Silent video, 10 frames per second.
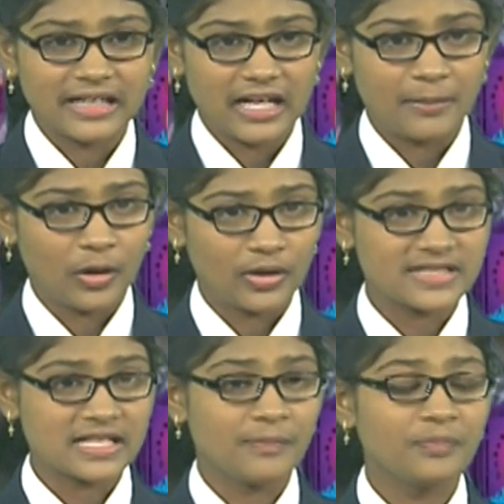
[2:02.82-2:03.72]
about
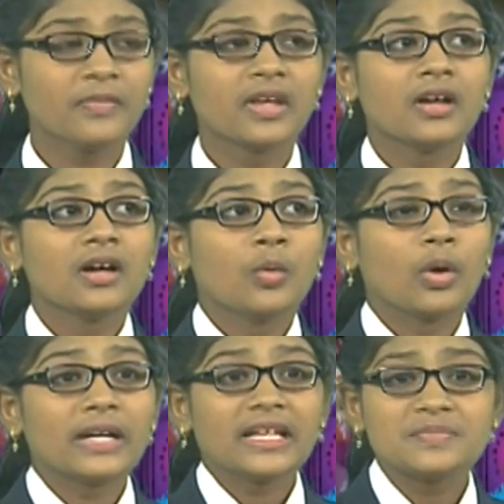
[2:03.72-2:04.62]
some
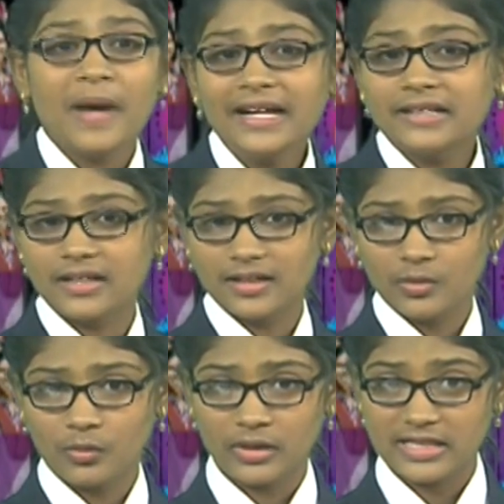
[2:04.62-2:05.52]
what is matter,
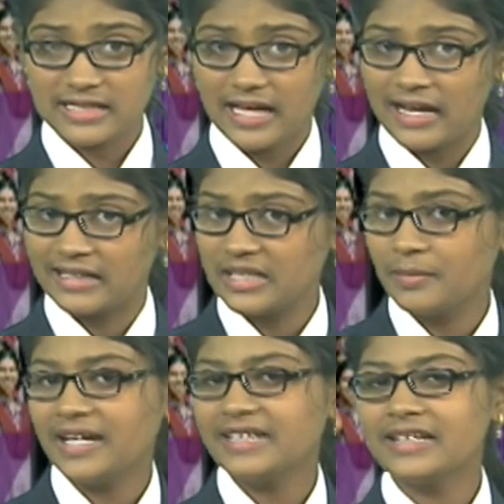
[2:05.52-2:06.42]
what is
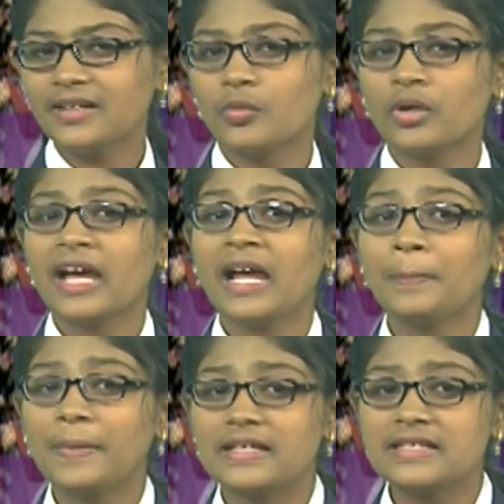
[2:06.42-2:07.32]
antimatter, what
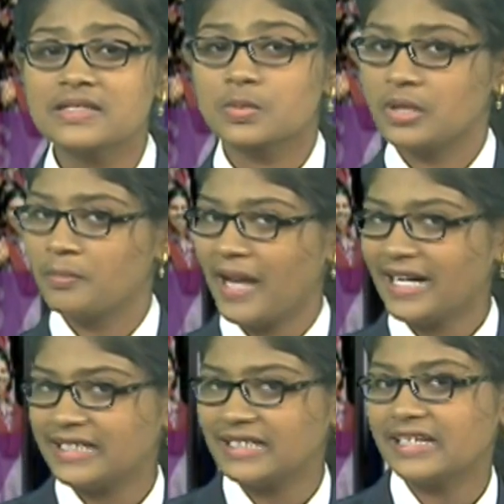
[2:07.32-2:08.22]
happens when
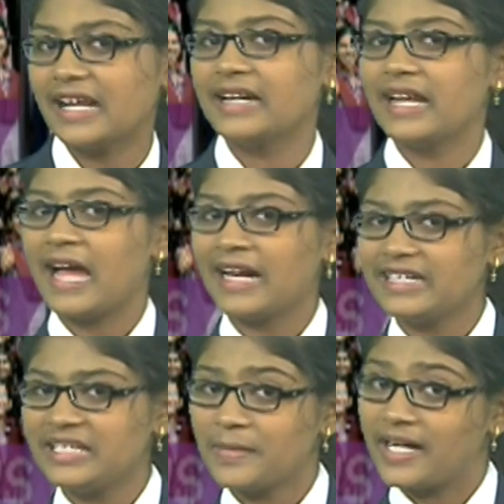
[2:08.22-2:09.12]
matter and
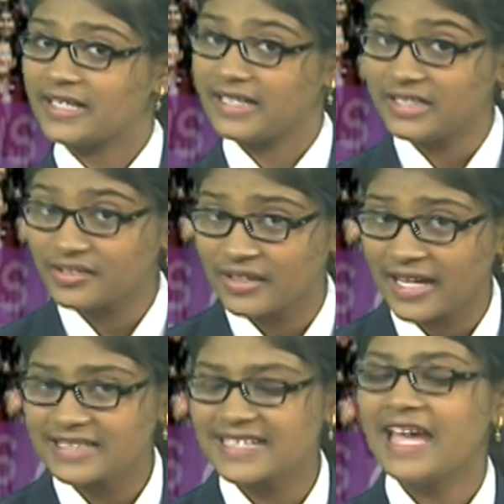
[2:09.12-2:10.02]
antimatter
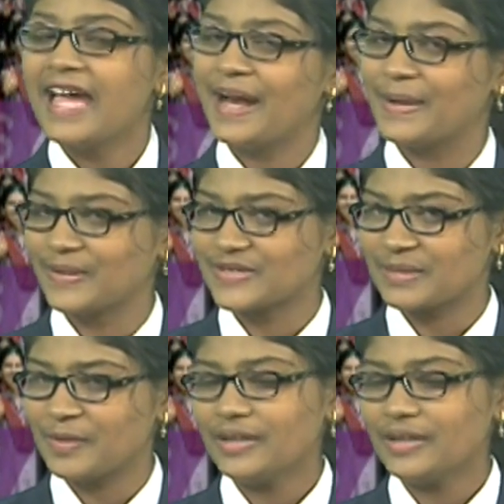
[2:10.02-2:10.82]
interacts, and also about